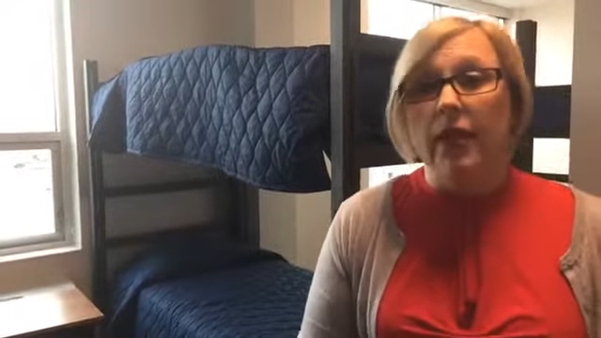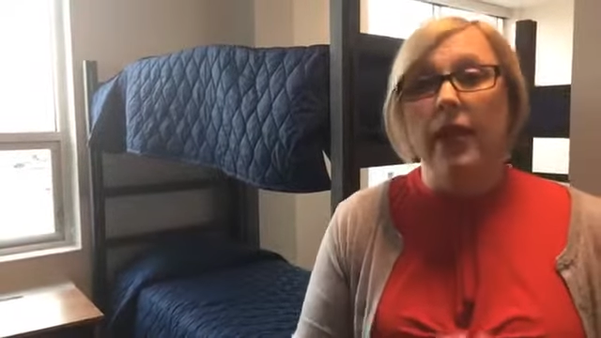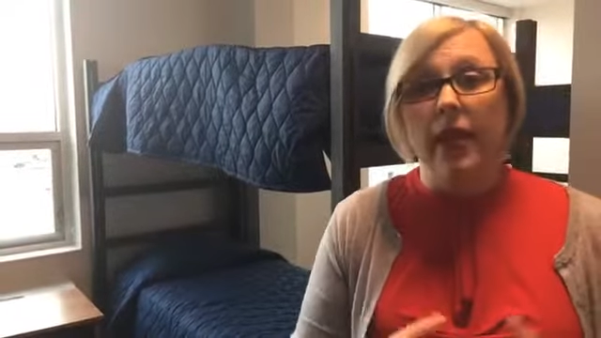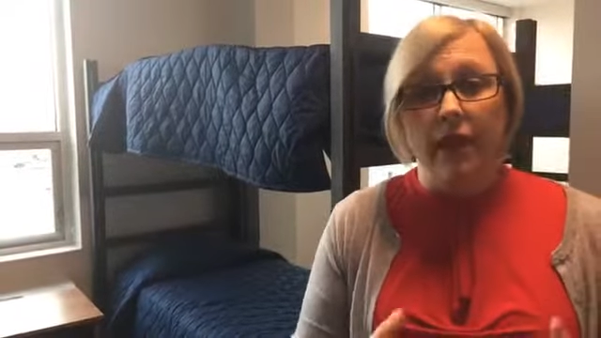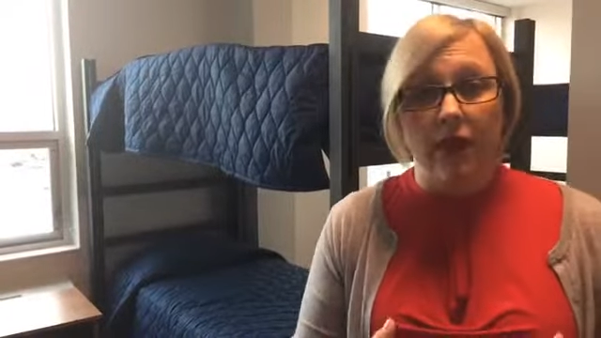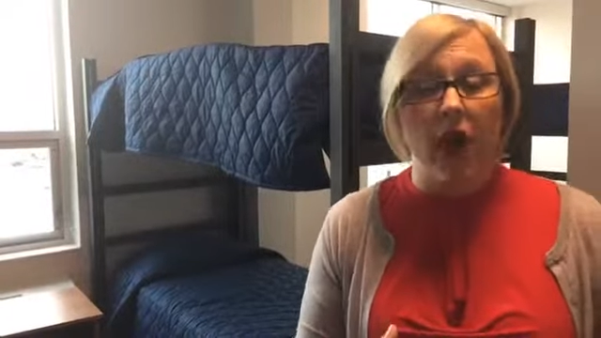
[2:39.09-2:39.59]

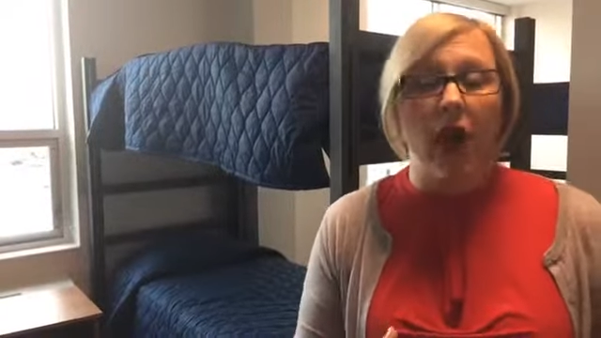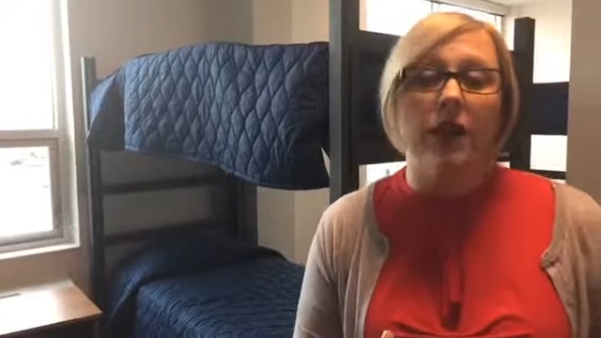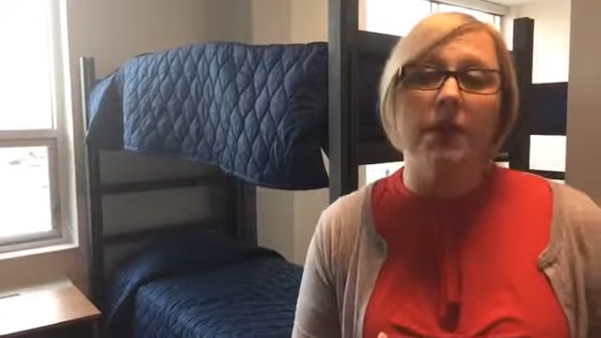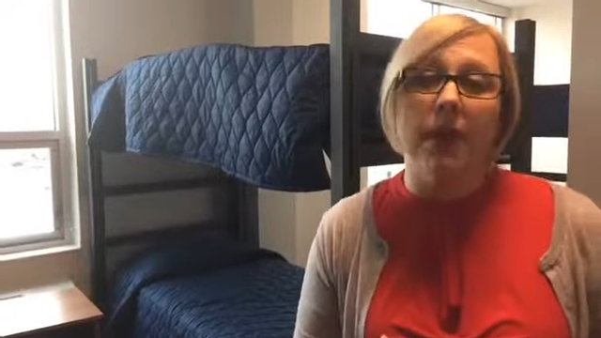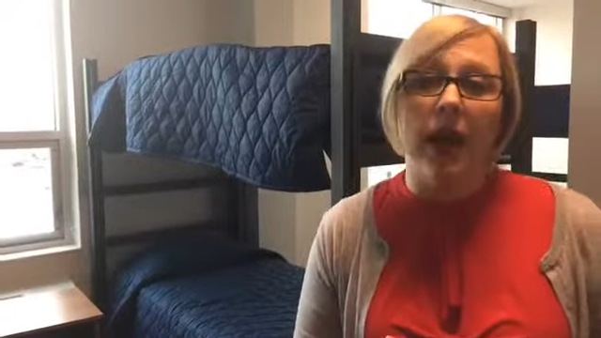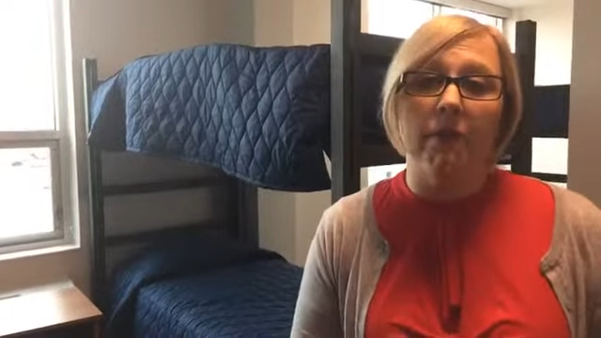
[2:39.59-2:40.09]
if called
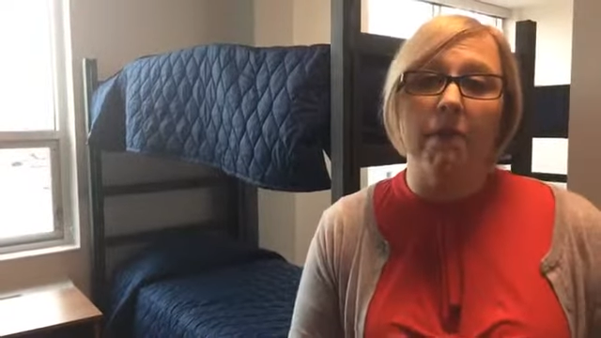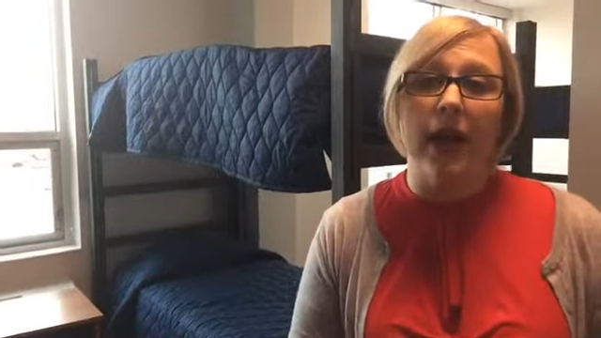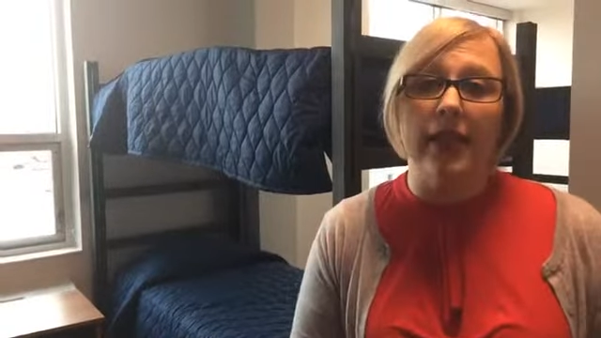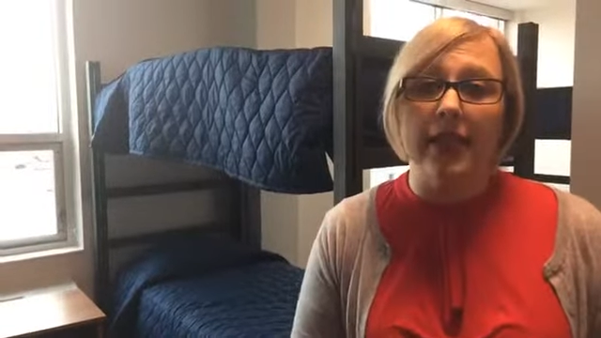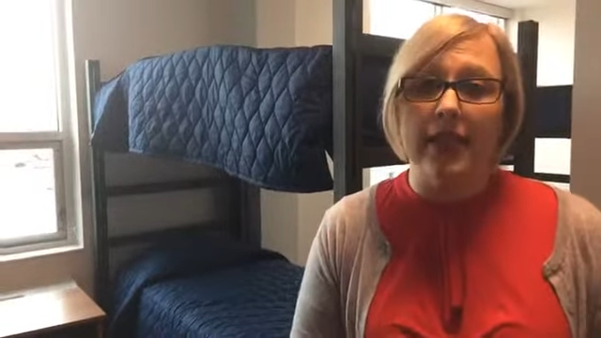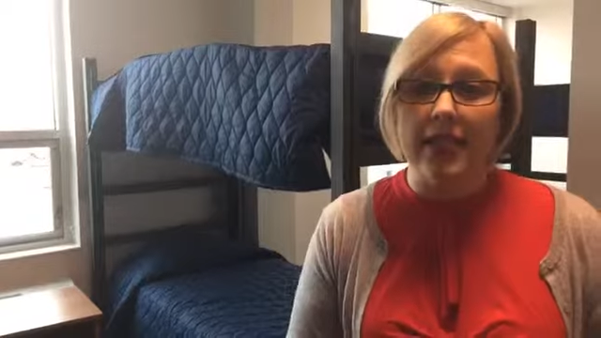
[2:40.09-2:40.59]
upon by
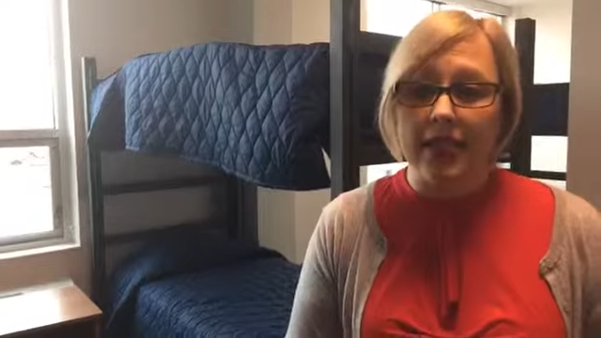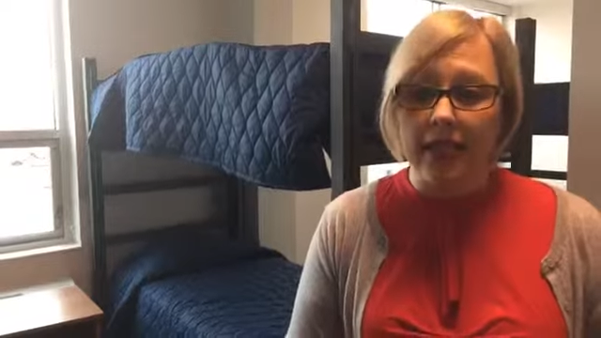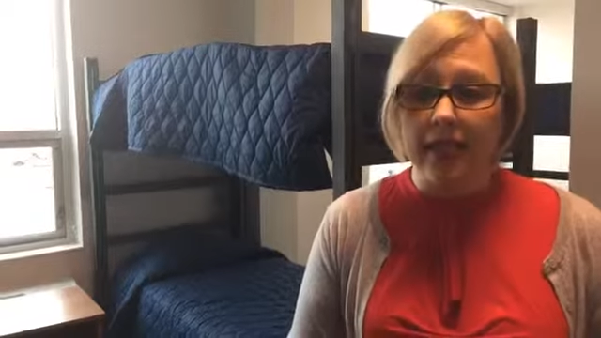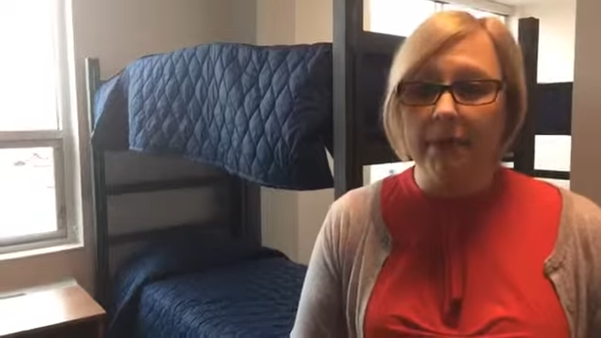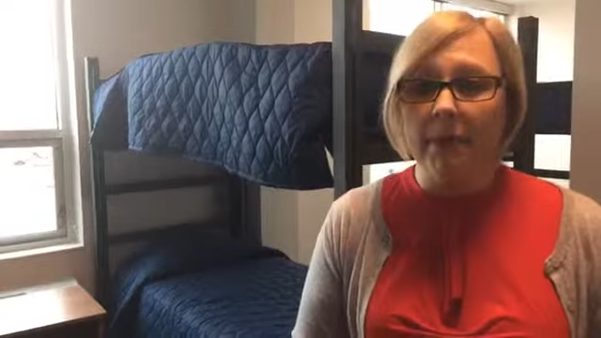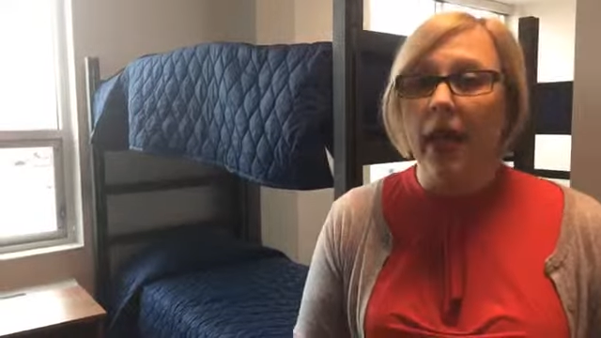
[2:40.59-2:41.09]
the
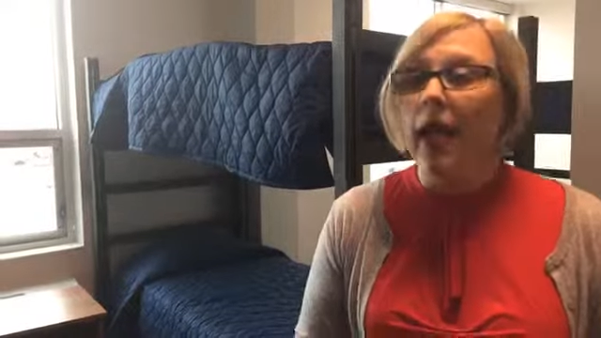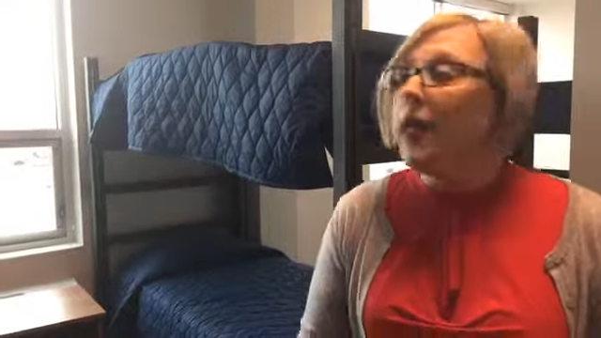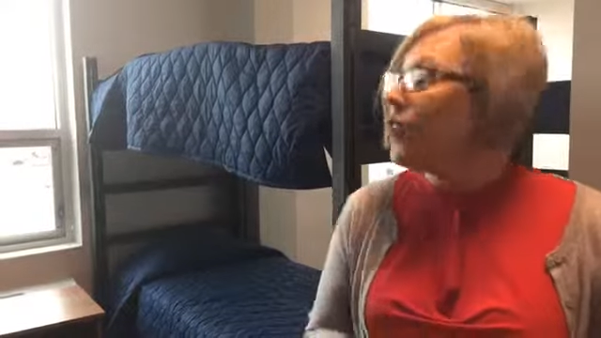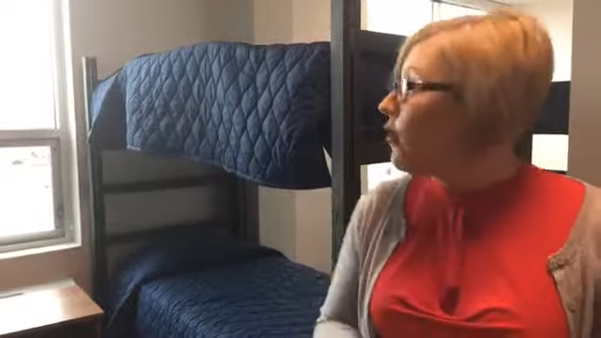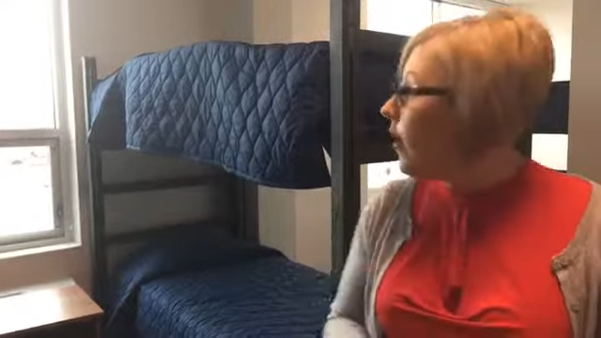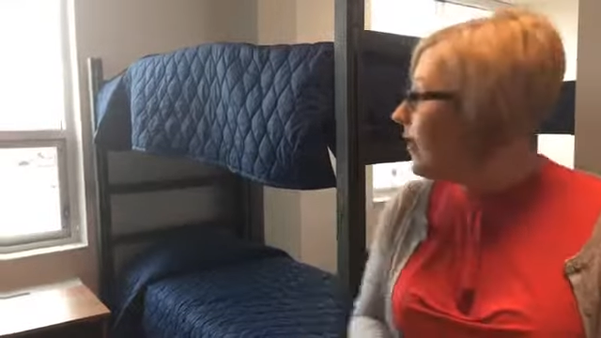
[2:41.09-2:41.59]
city.
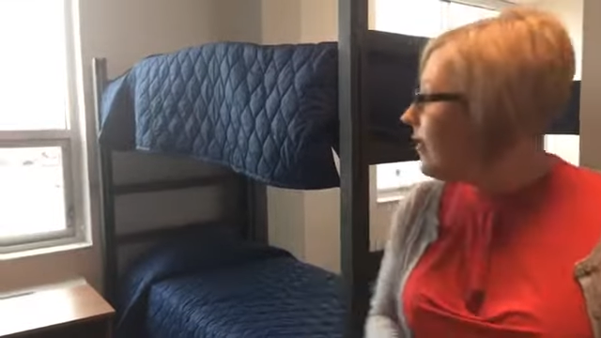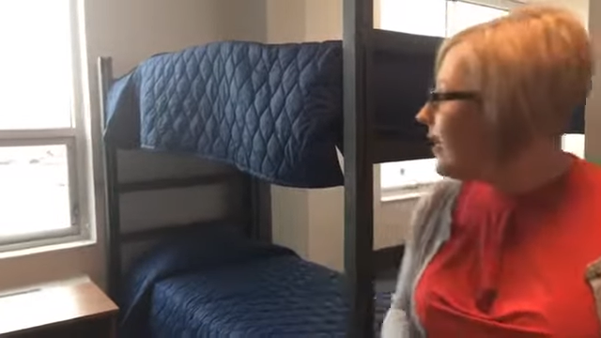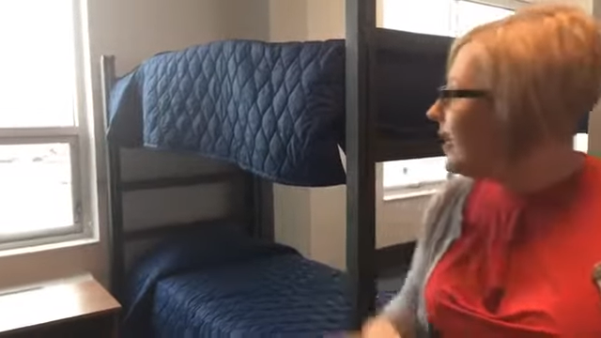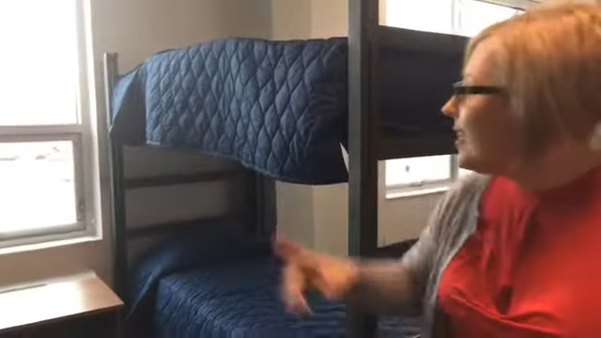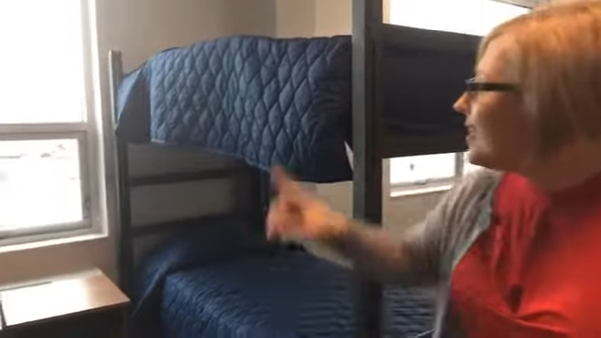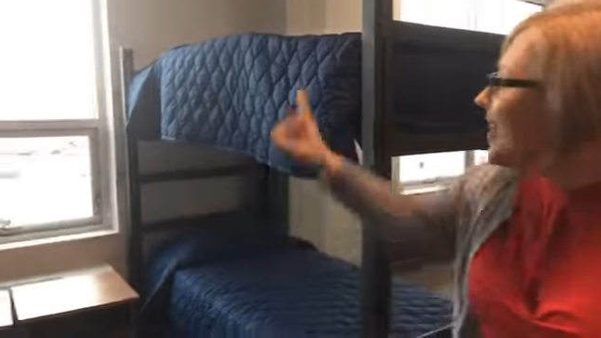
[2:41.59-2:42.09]
The great thing is,